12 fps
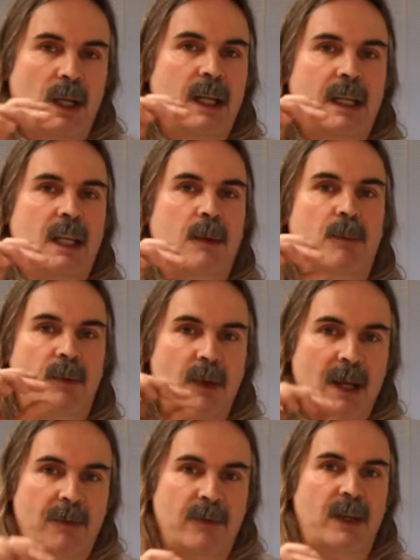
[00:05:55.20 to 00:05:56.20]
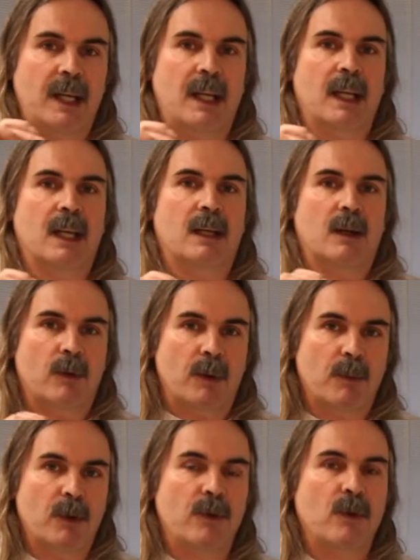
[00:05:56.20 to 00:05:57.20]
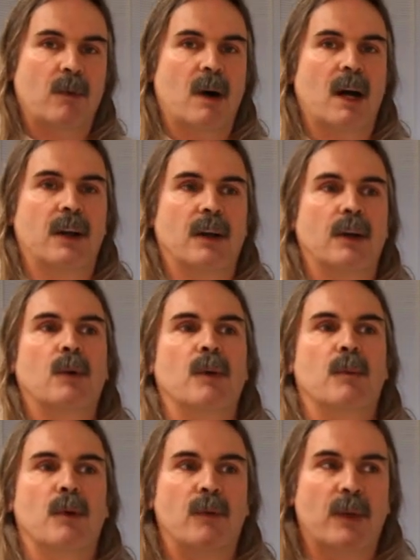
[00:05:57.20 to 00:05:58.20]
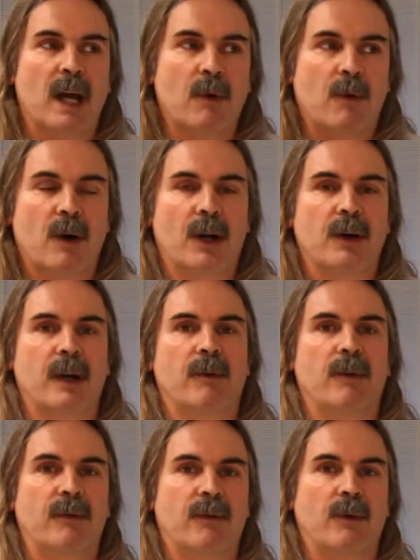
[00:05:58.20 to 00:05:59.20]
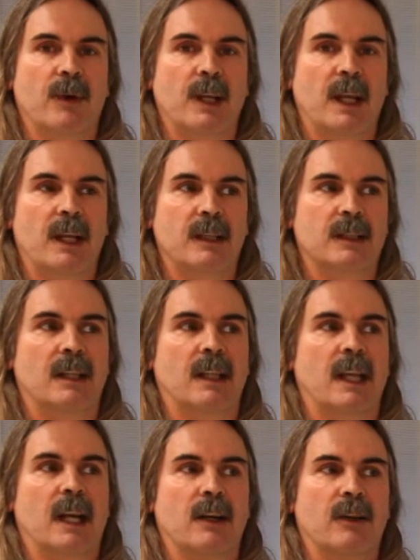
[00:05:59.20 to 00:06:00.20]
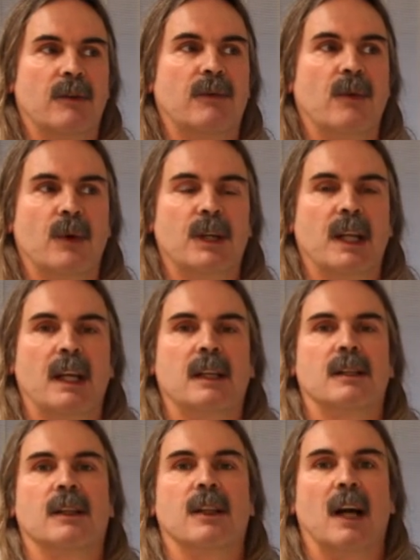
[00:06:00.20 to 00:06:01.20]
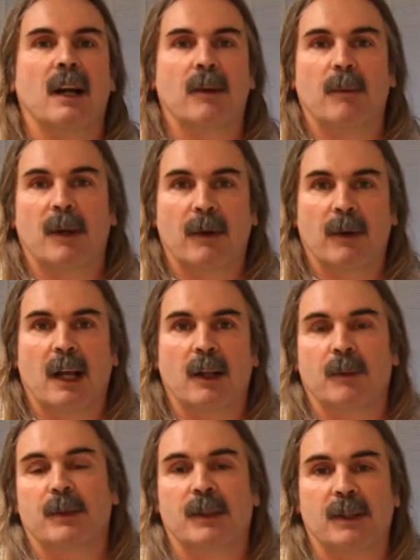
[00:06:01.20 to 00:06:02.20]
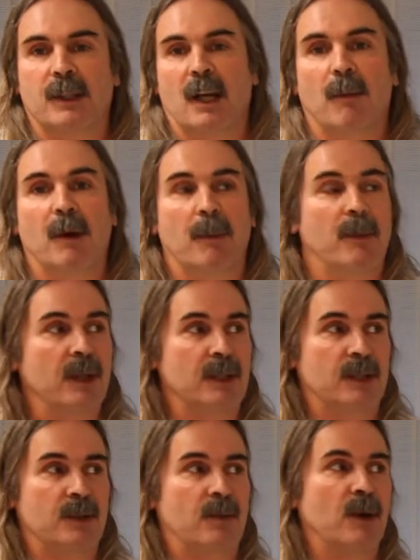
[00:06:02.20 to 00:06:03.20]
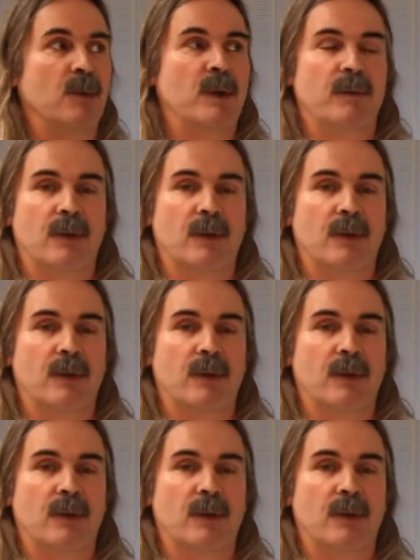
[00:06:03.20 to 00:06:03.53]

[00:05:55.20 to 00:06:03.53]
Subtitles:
Keep feeding it, remove the water, remove that water every 4 days. At the end of the 4 days, a lot of the mineral elements has come up. And this is where we've